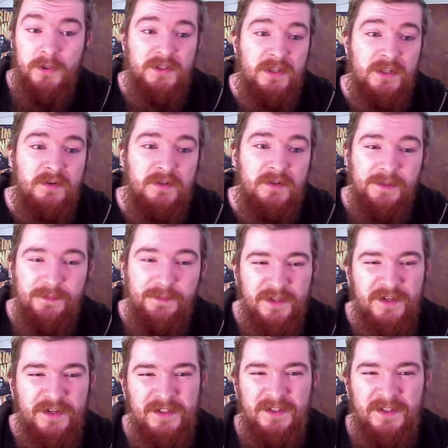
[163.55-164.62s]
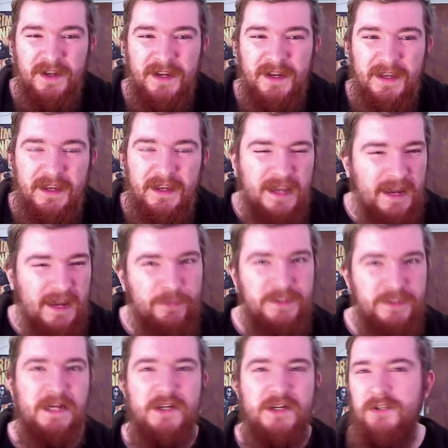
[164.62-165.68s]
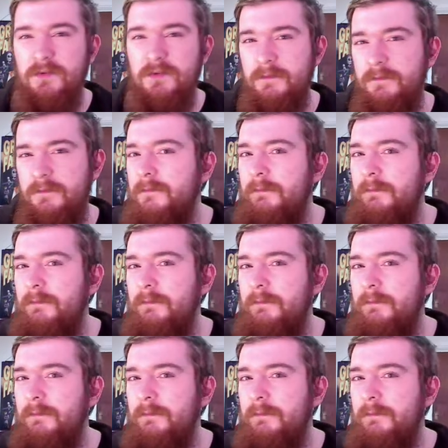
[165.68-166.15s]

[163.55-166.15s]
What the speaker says: so something that's like, it had potential,